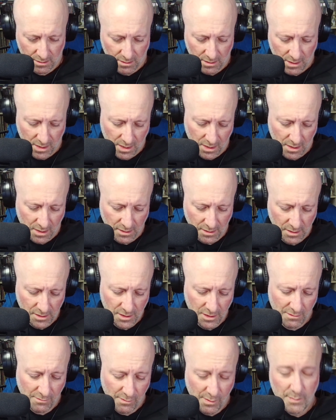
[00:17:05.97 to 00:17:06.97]
I, I need
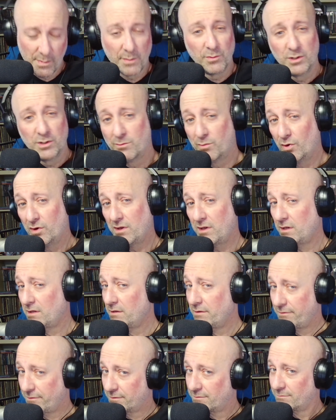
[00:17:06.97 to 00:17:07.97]
you to remember to
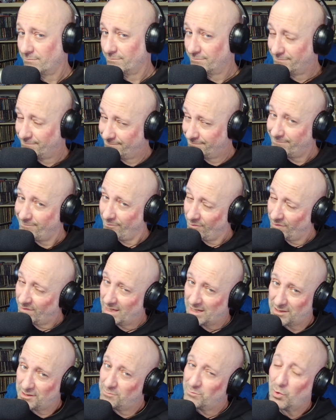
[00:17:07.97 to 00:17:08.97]
breathe.
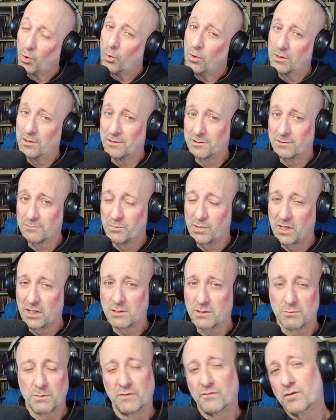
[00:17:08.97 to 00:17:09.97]
That's important
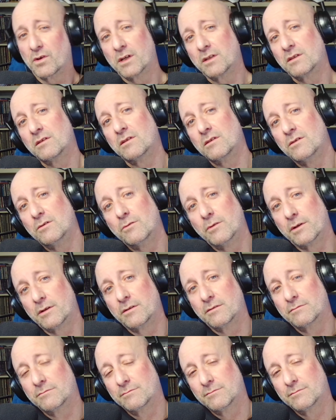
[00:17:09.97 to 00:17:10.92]
because we forget to do it.